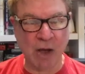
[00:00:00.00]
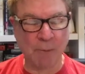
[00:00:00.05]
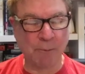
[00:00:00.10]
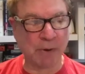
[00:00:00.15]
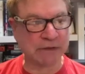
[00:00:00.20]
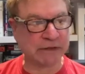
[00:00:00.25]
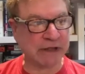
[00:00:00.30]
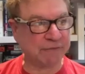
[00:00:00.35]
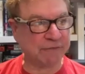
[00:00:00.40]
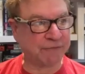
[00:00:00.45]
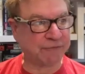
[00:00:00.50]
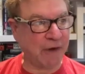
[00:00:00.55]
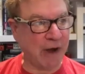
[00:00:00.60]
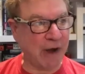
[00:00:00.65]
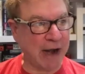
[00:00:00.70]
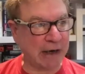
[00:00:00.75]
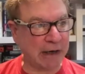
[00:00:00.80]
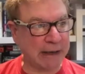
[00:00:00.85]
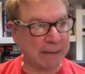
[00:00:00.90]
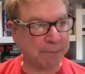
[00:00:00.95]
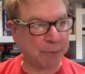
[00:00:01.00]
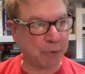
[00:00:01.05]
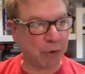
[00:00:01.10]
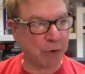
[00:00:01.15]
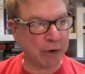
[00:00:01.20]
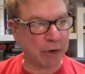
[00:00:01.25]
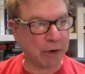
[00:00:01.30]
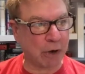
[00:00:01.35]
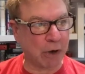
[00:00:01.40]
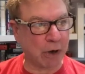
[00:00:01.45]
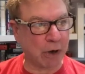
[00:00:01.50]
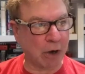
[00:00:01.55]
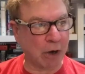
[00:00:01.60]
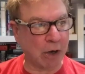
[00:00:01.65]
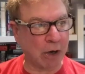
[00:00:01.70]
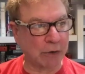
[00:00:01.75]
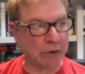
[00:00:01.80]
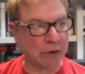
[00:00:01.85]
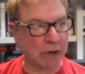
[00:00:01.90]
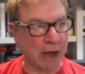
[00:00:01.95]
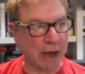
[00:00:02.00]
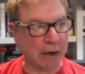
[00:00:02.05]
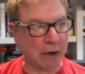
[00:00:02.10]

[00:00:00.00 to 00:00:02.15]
But they finally put not